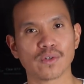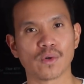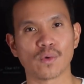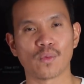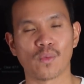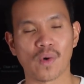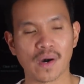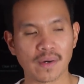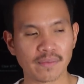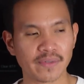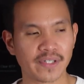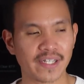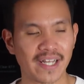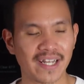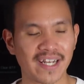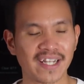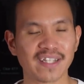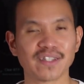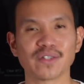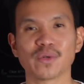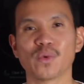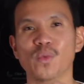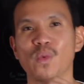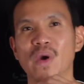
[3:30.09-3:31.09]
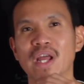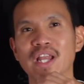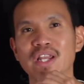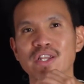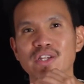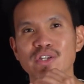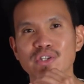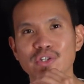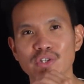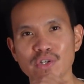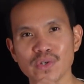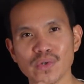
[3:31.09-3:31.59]
or warm settings
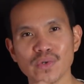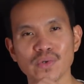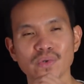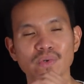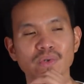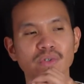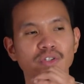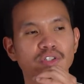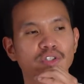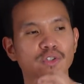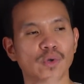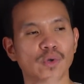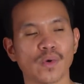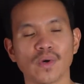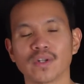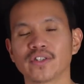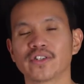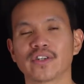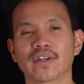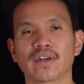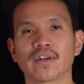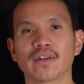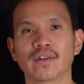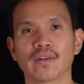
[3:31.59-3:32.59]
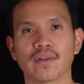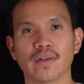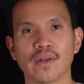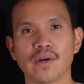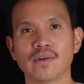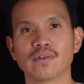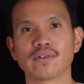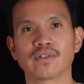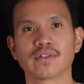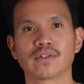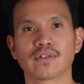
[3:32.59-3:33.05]
when you soiled your clothes